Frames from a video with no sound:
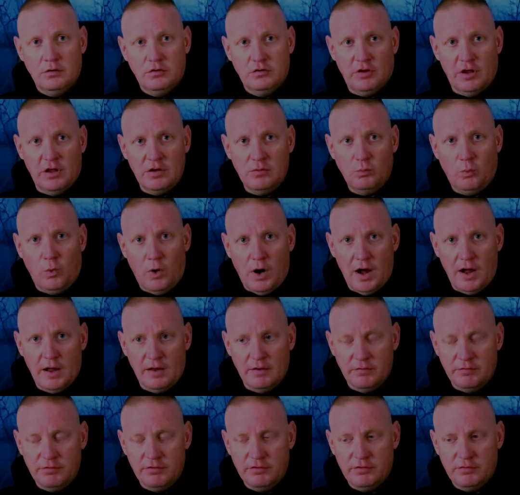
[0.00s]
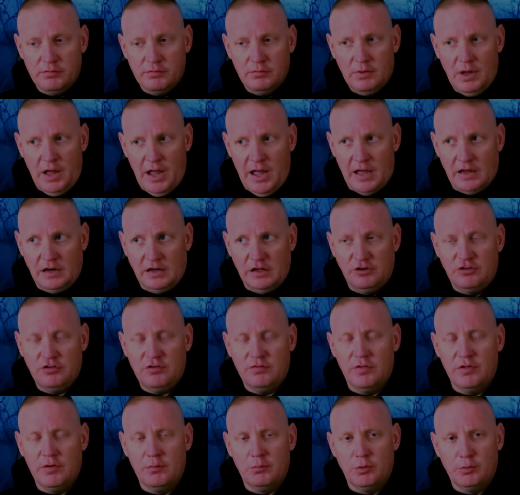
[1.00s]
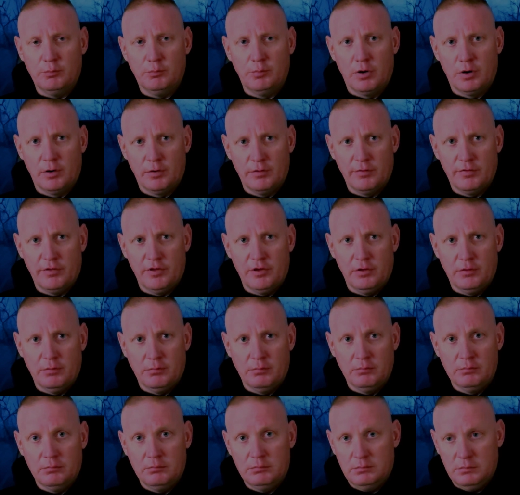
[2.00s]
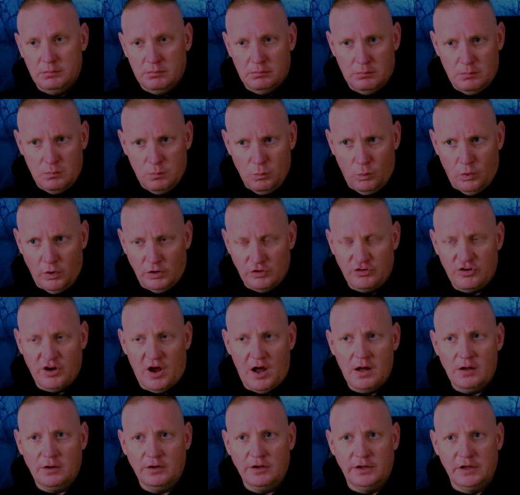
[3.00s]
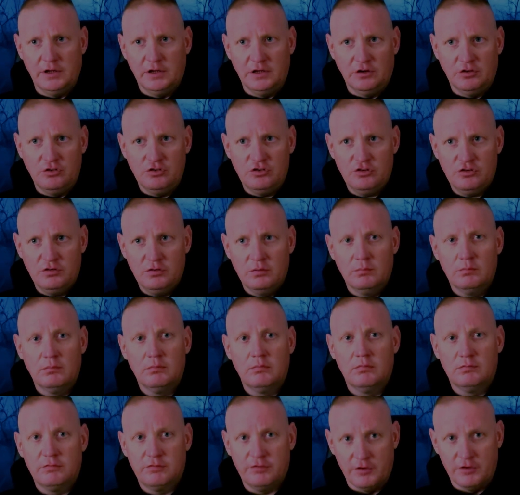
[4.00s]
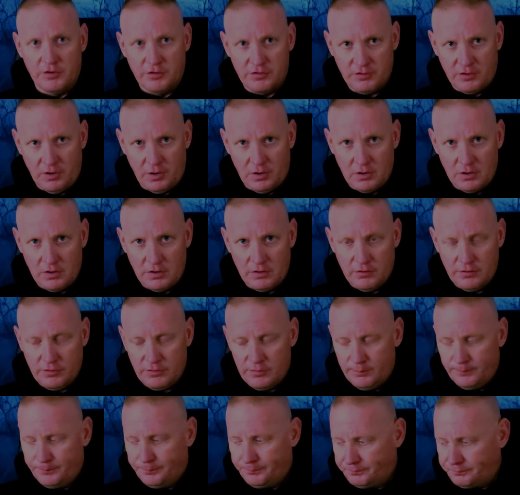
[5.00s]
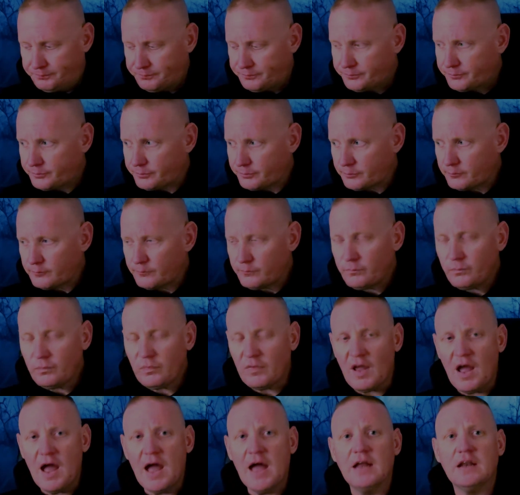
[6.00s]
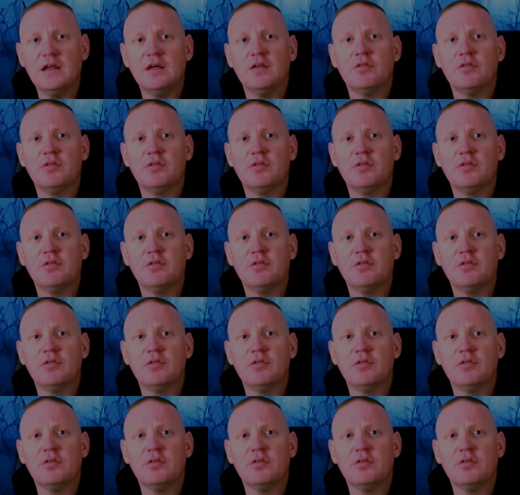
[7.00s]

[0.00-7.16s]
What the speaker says: 10 wives, and each of them would birth him 1 child each, for starters. And